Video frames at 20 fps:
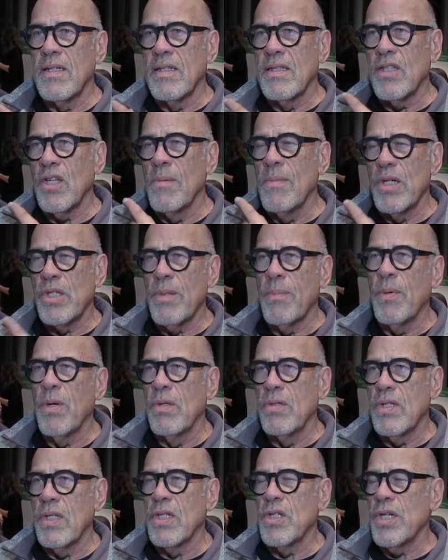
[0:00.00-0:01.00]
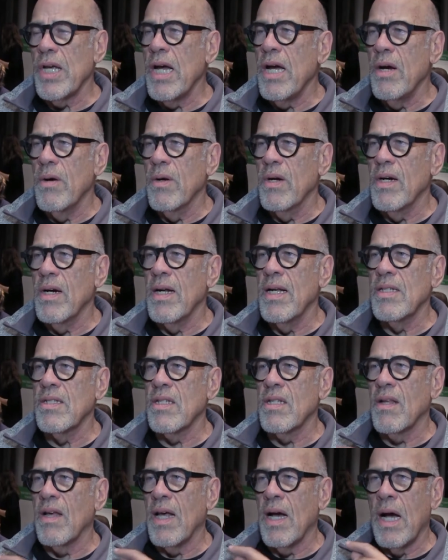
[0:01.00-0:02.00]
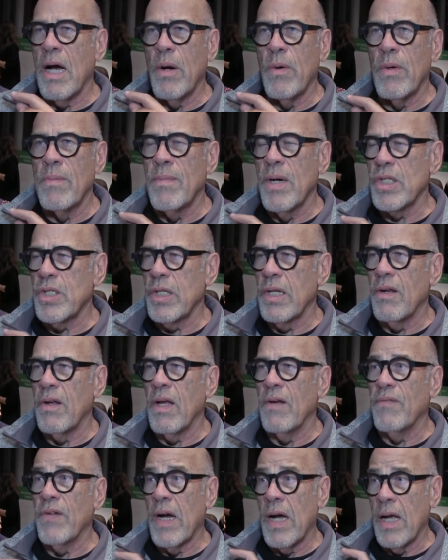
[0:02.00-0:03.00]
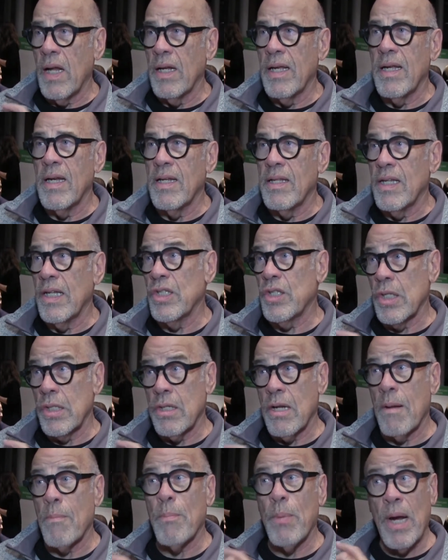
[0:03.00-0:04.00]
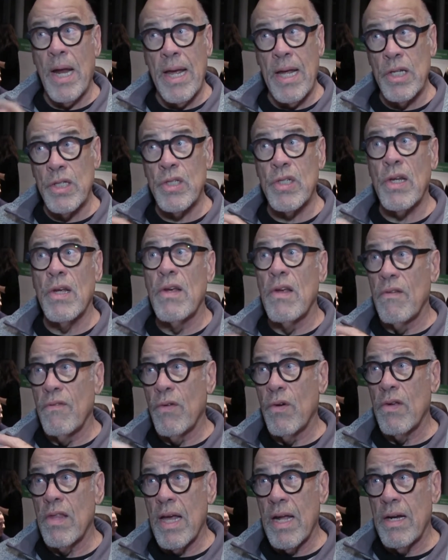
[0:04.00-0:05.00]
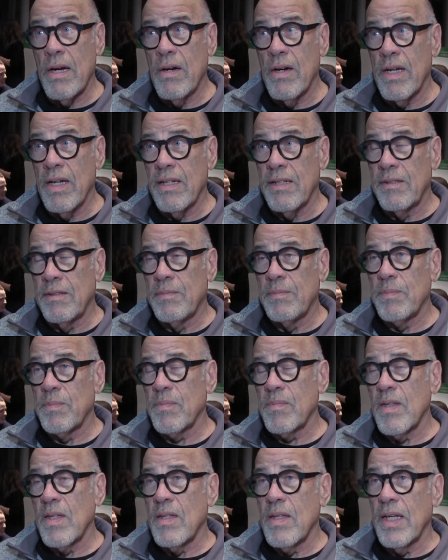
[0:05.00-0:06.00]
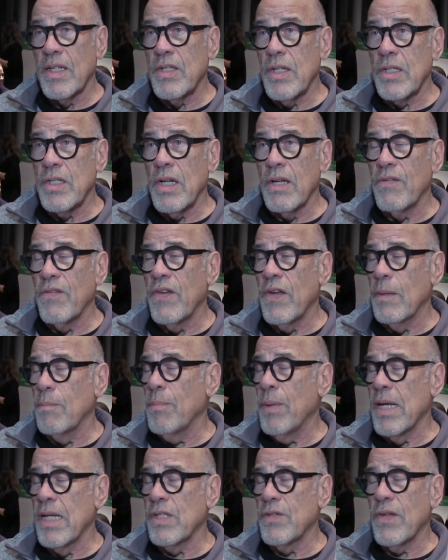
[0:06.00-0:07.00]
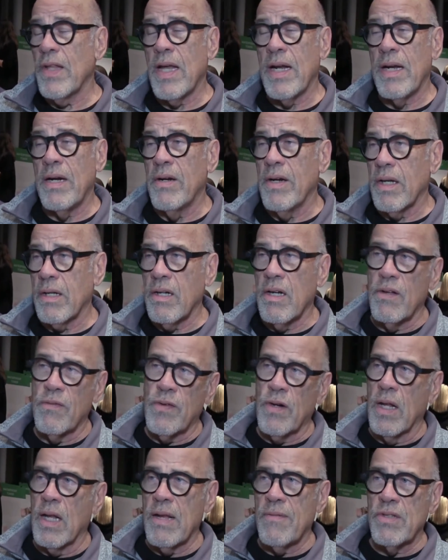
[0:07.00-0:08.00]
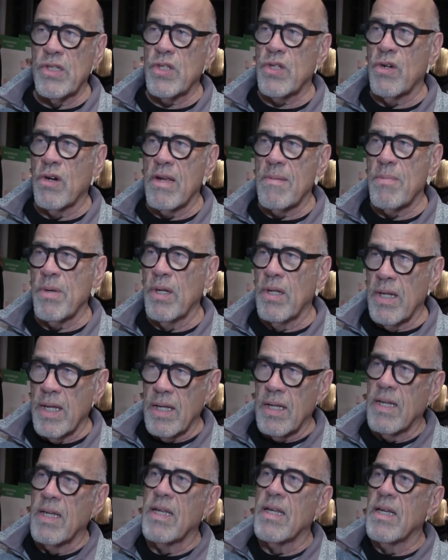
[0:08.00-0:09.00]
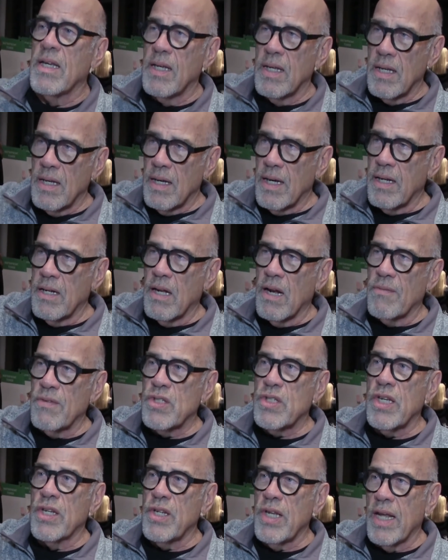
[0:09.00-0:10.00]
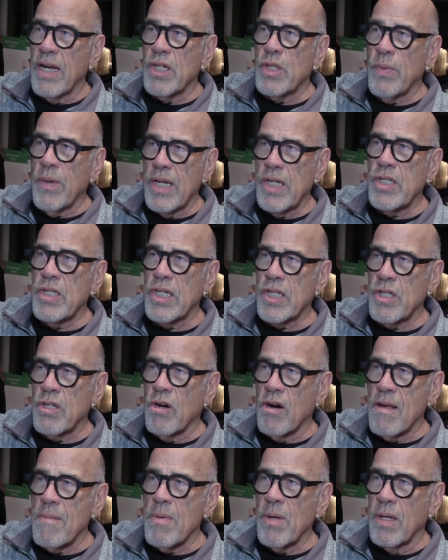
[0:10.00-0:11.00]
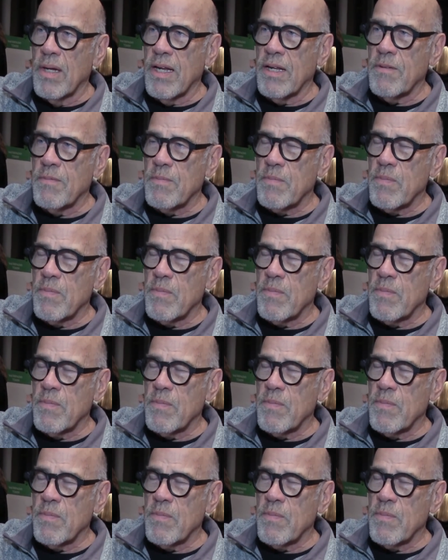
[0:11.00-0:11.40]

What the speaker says: so much opposed to the tower as how much it violated the existing plans for that area. The existing plans for that area call for an 11-story building, and all of a sudden you had a 26-story building.